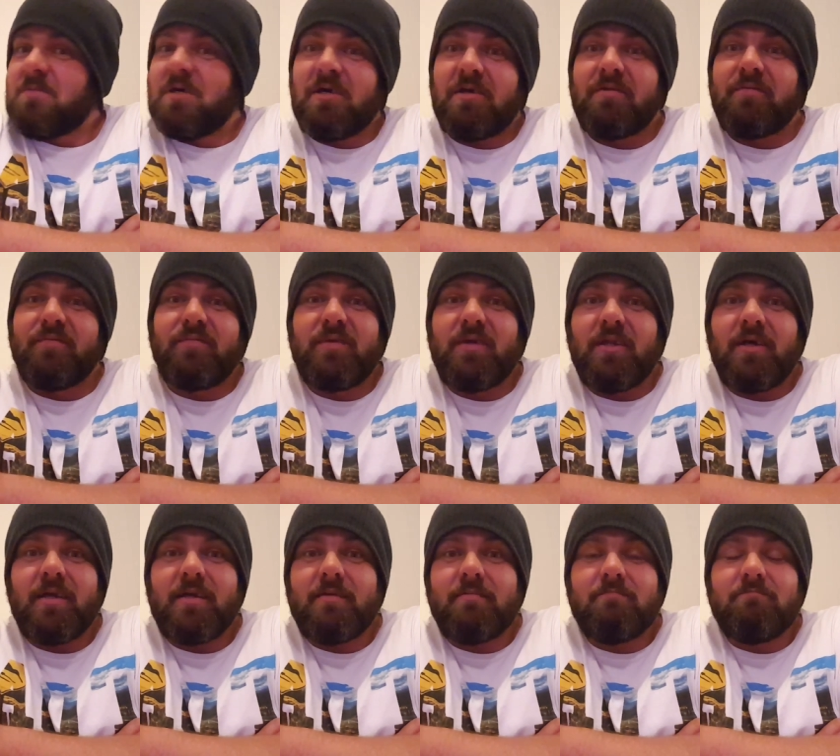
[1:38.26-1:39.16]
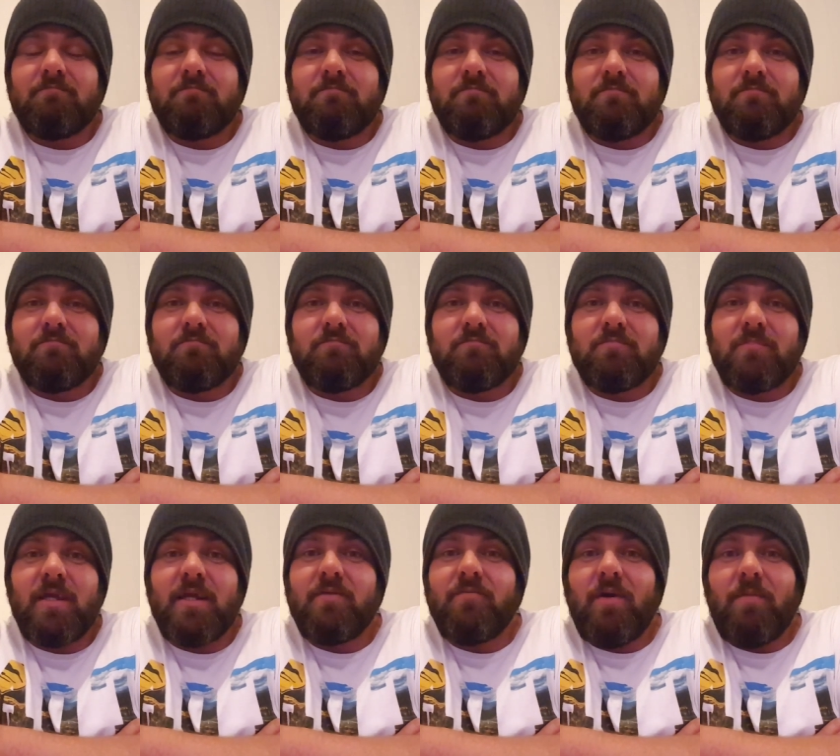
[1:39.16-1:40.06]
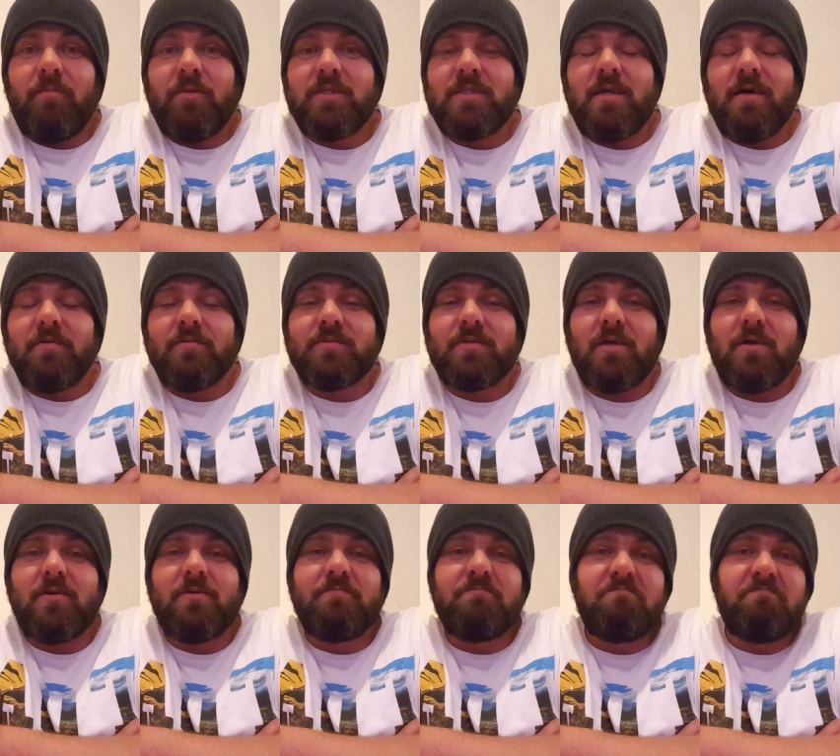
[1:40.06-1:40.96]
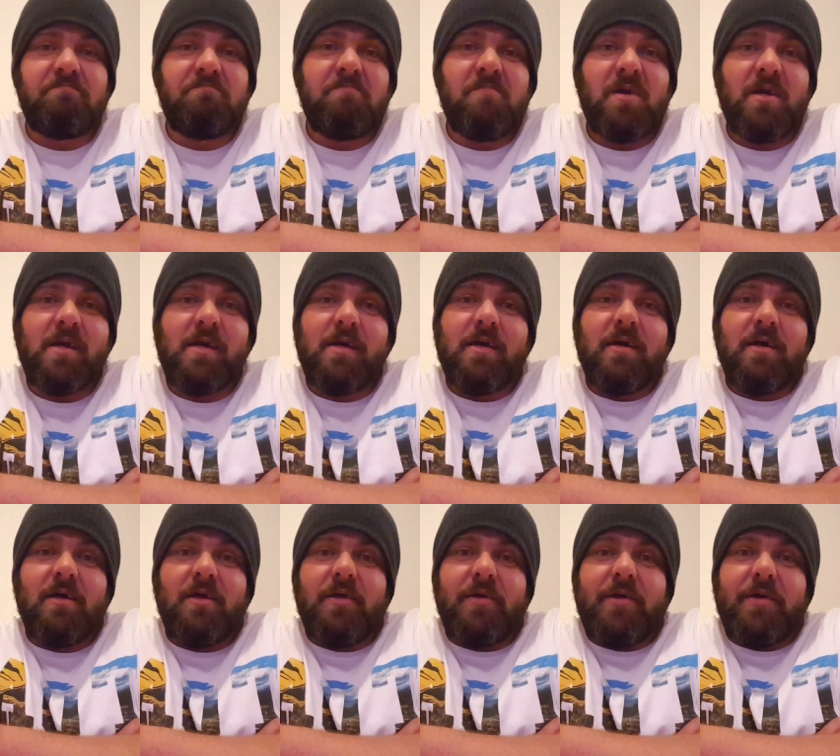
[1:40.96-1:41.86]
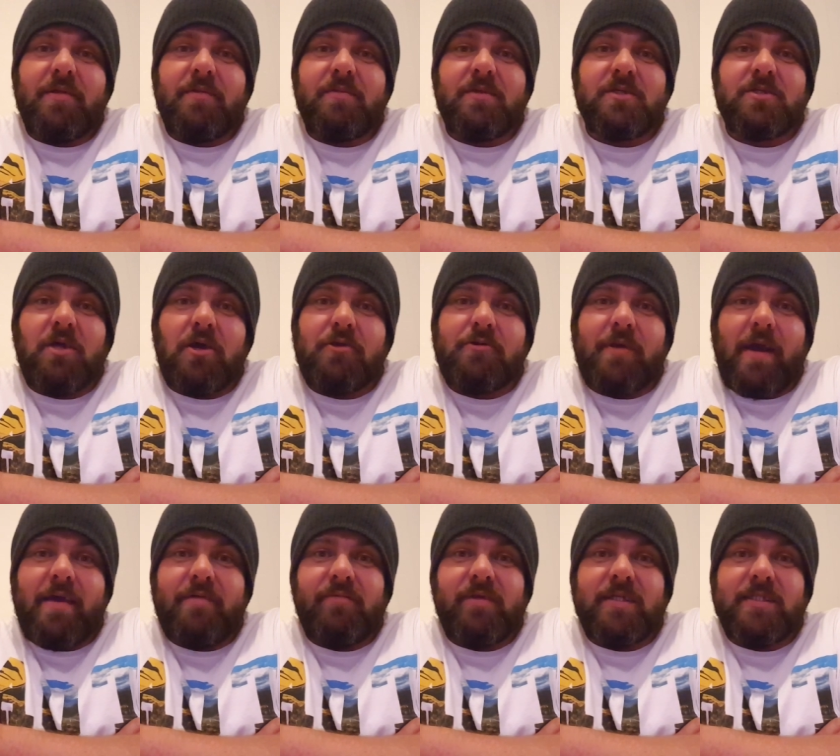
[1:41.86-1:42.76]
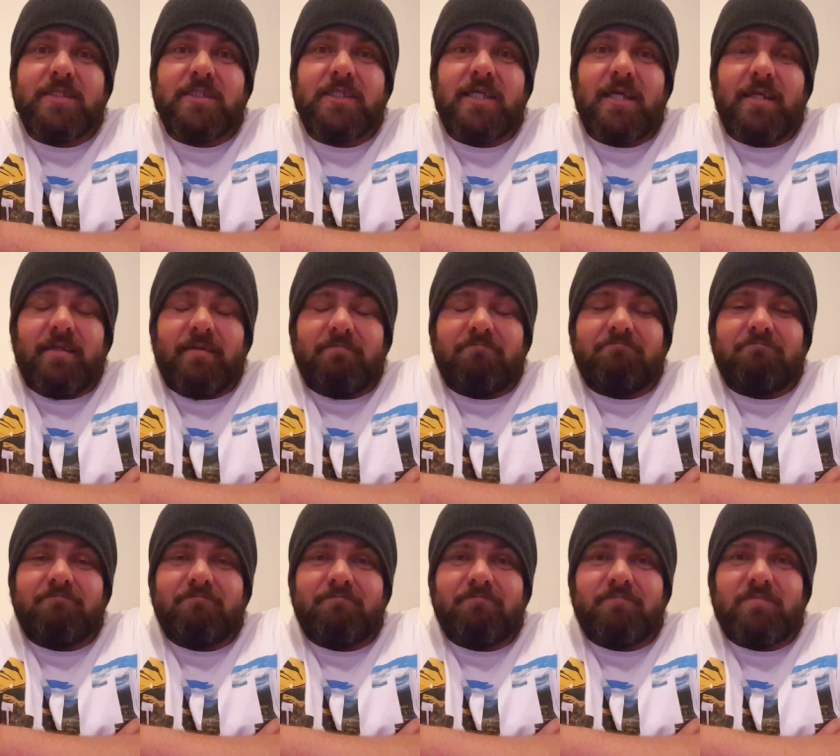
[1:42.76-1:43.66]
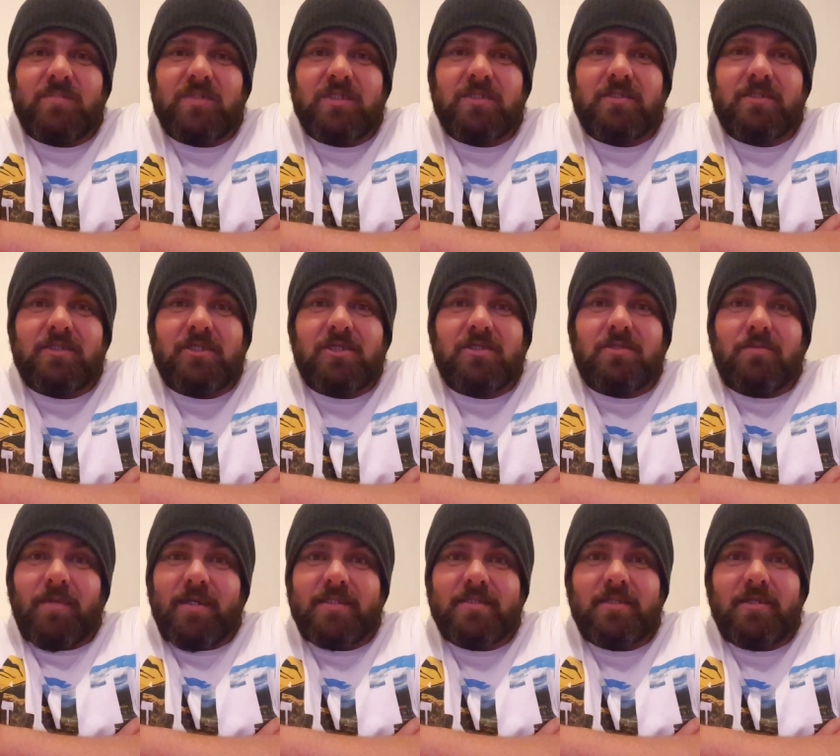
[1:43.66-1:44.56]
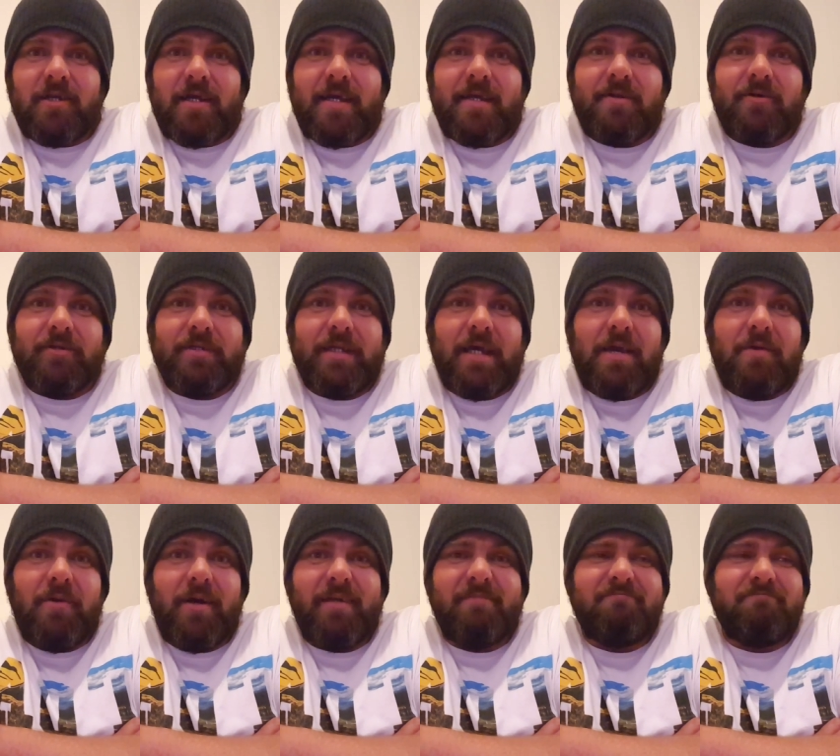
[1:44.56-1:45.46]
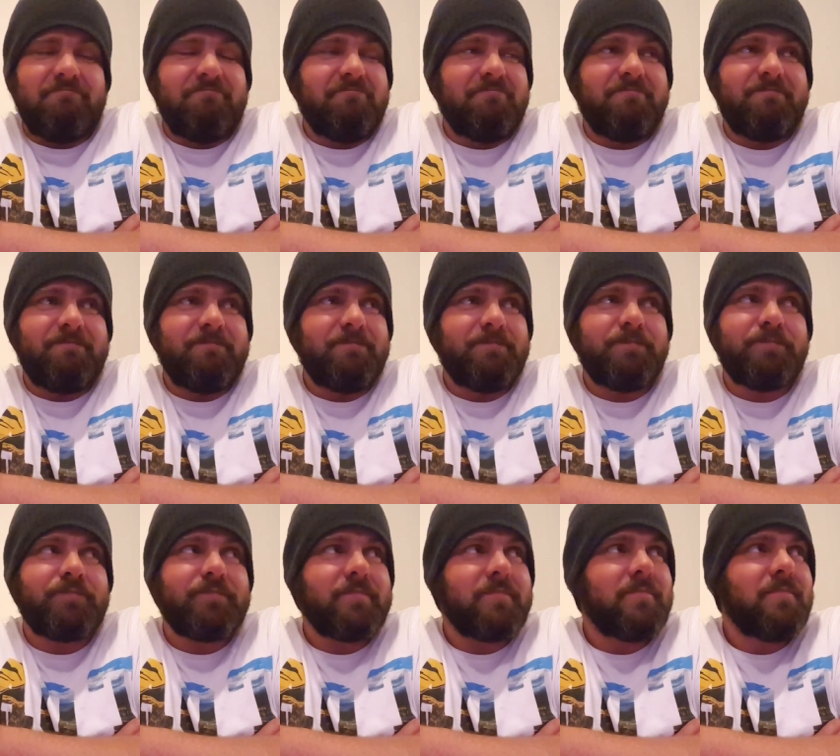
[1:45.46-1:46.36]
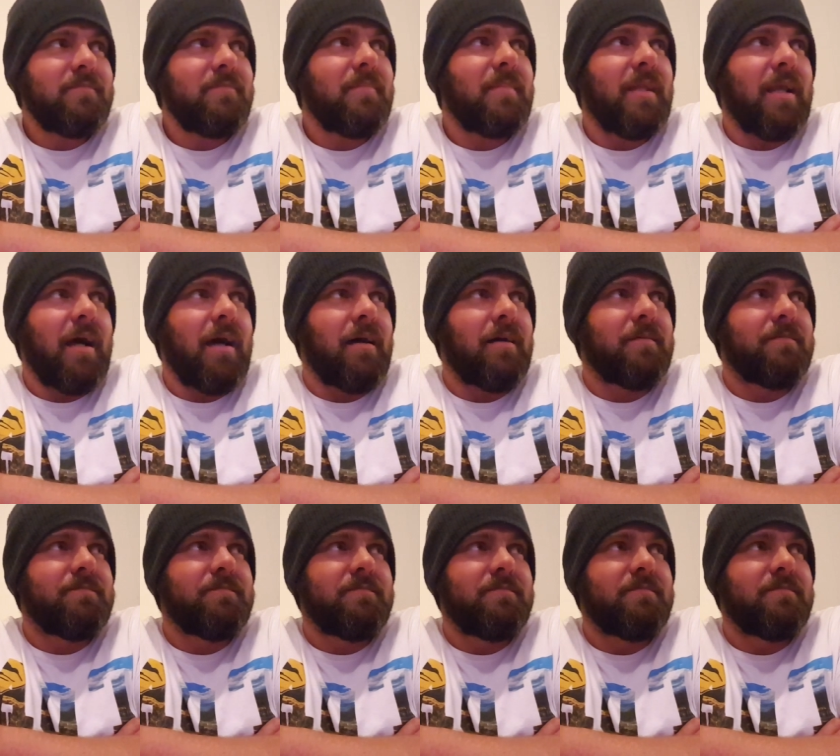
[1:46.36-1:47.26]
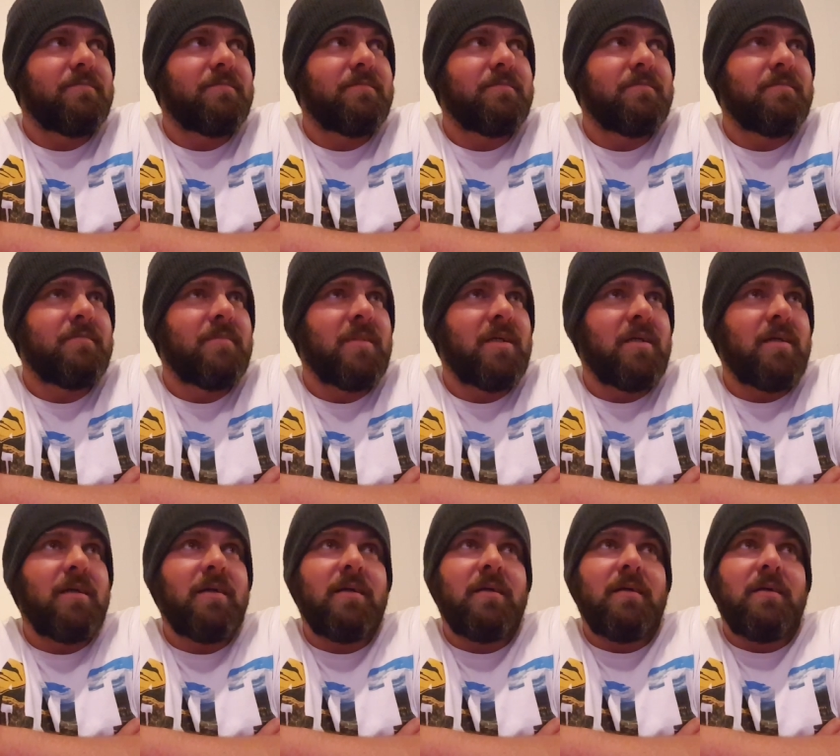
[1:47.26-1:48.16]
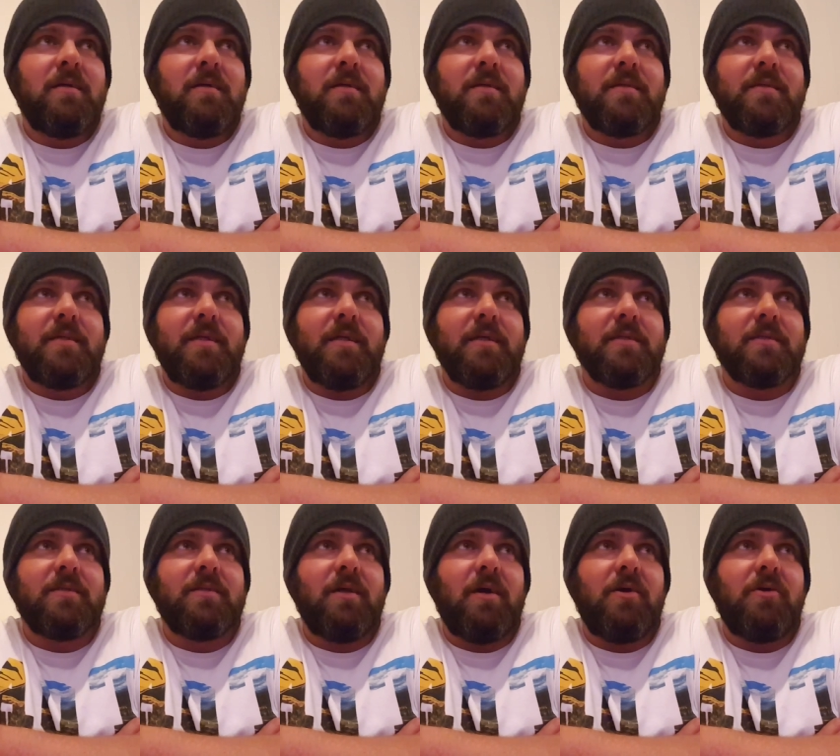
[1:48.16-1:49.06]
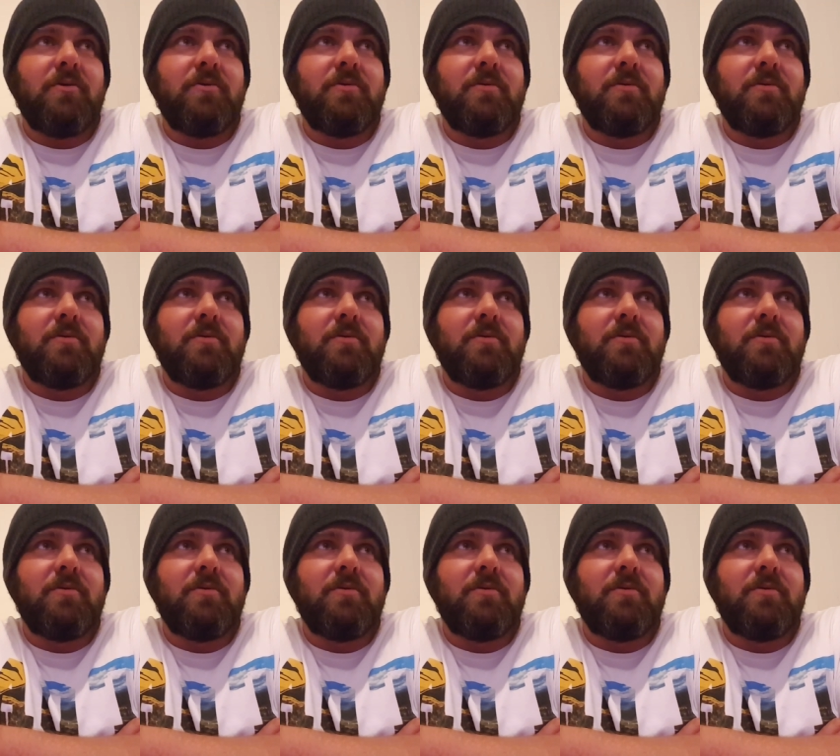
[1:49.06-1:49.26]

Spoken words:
I didn't feel like getting one myself, so there's no cravings yet, just the ones that I had on day one. So